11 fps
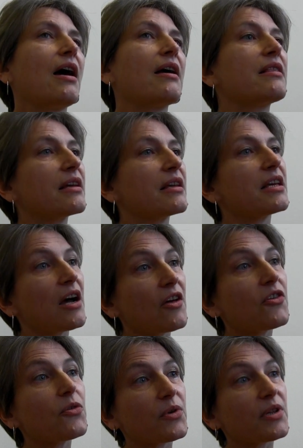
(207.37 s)
I think the
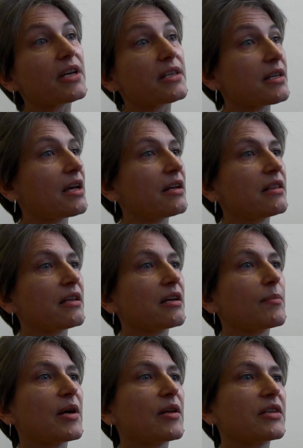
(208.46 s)
other really exciting thing
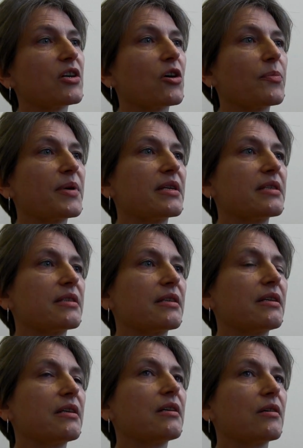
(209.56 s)
about the
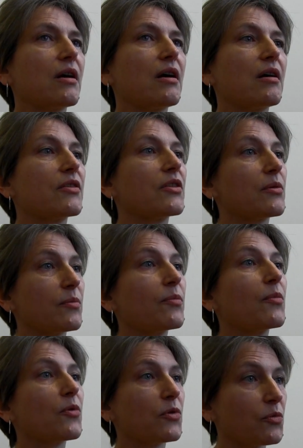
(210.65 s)
RPC,
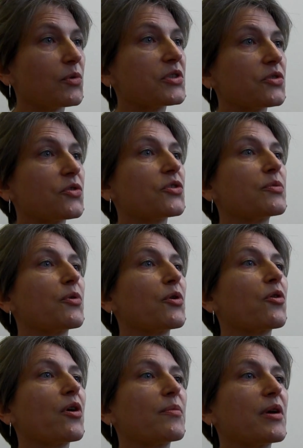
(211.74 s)
the research
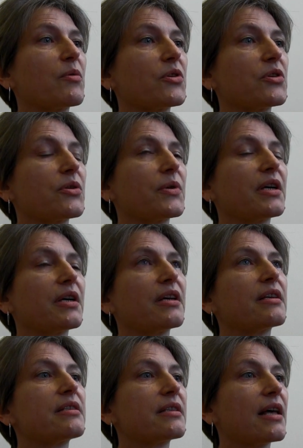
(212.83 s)
program that we're doing,
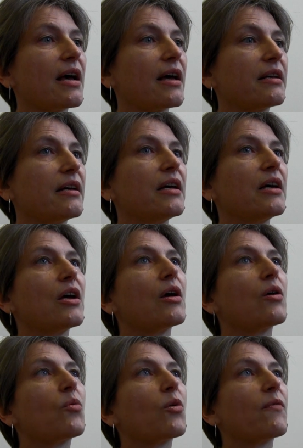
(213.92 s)
is that
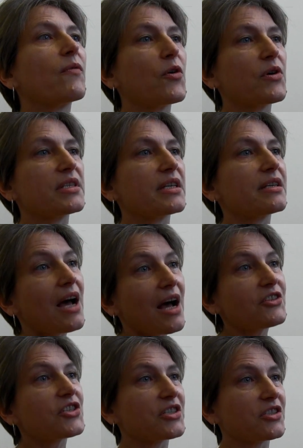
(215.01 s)
we're focusing
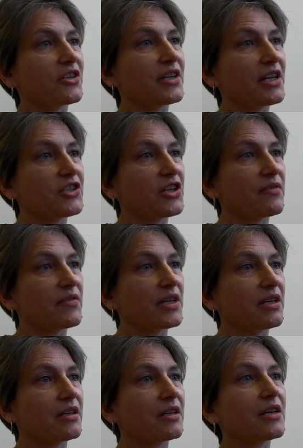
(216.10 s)
not just on HIV,
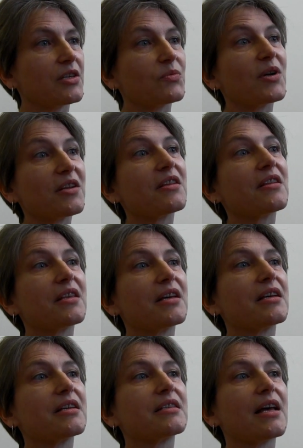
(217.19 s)
because one of the
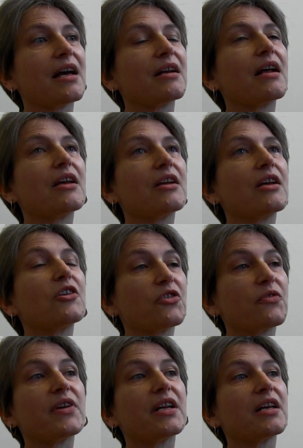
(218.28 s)
things that
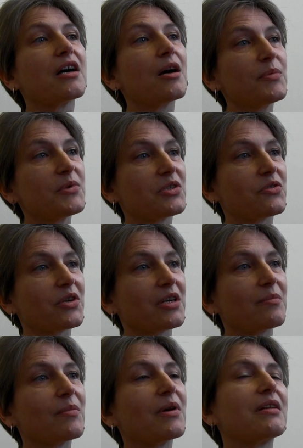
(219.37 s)
intervening
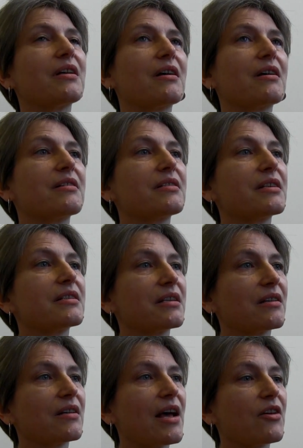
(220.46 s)
upstream does is it
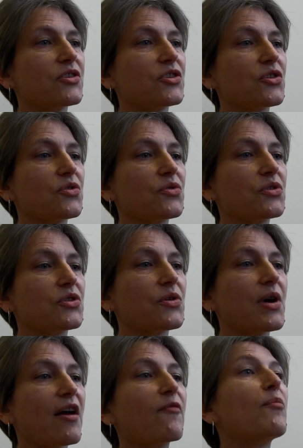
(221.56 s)
allows you to
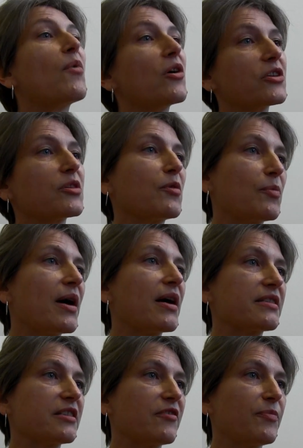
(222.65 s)
have multiple
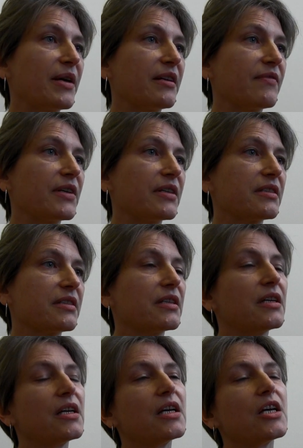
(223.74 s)
positive benefits.
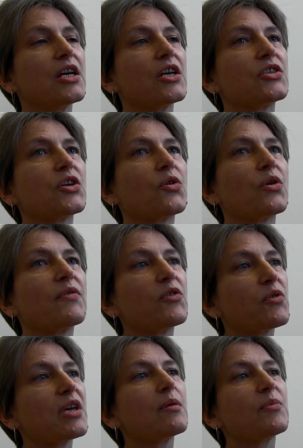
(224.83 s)
So if you
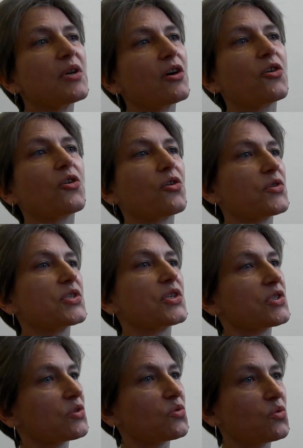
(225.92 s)
keep young girls
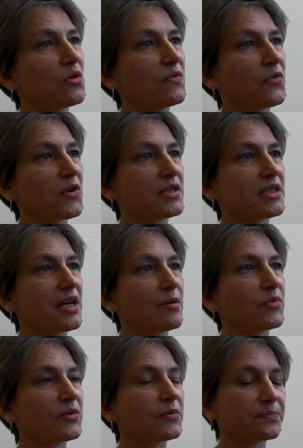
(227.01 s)
in school, for
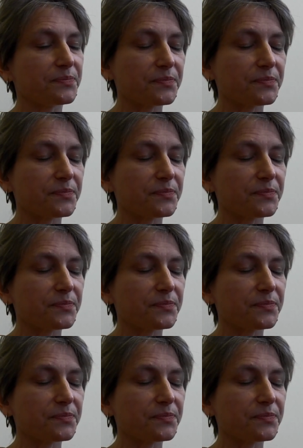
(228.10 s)
example,